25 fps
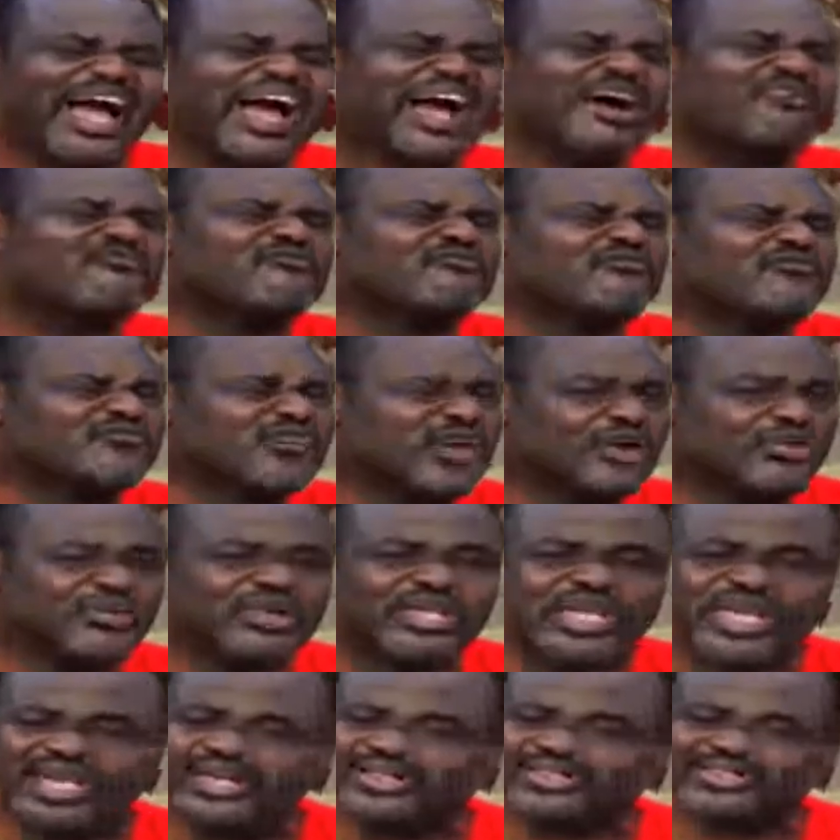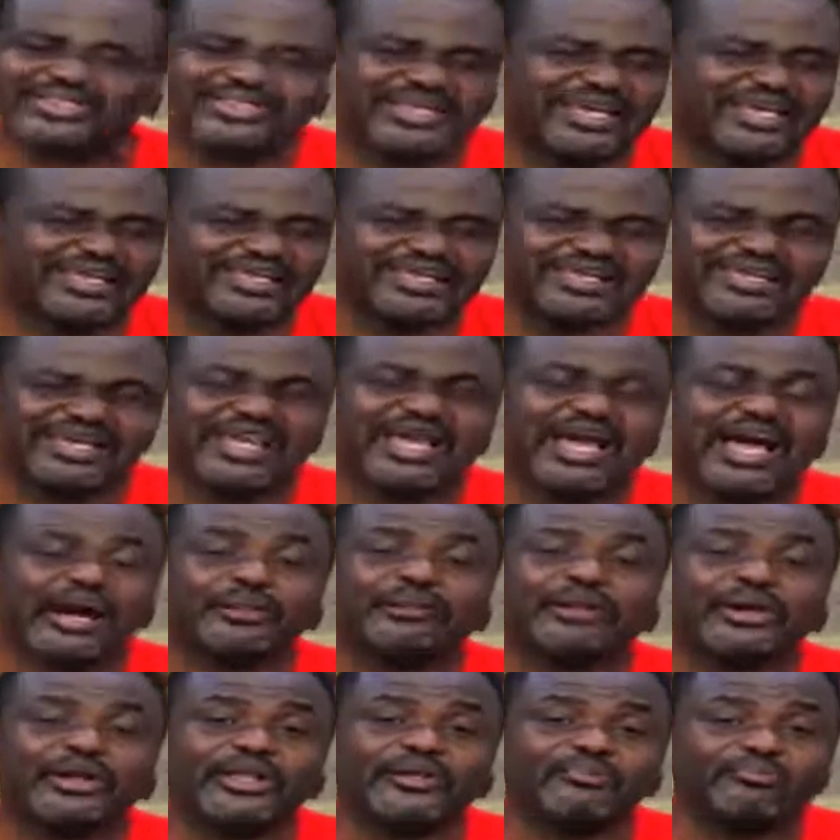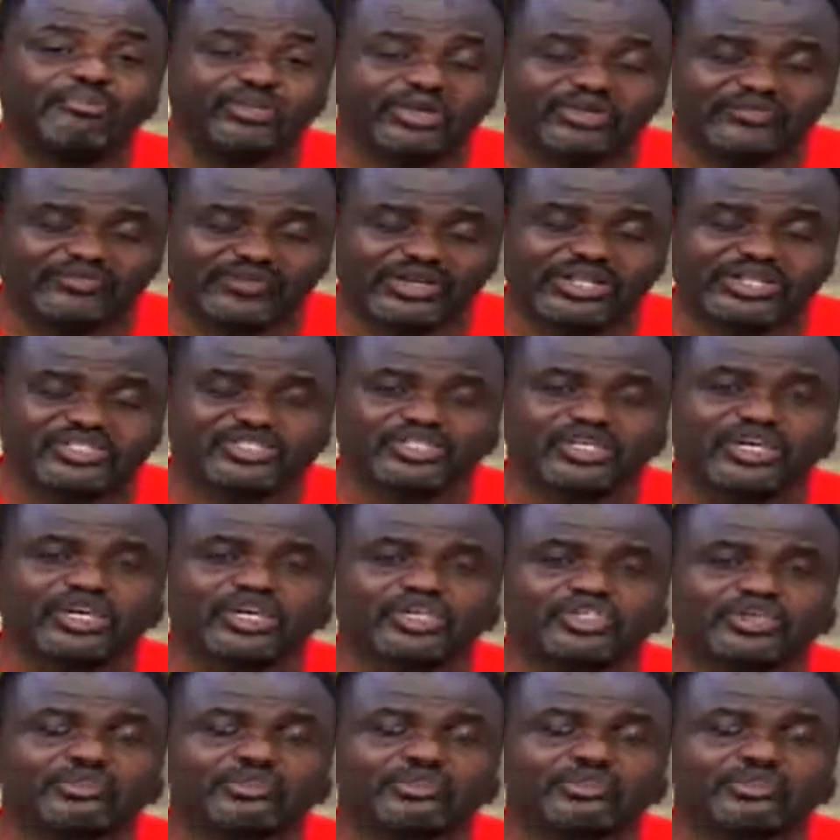I'm very excited about the privilege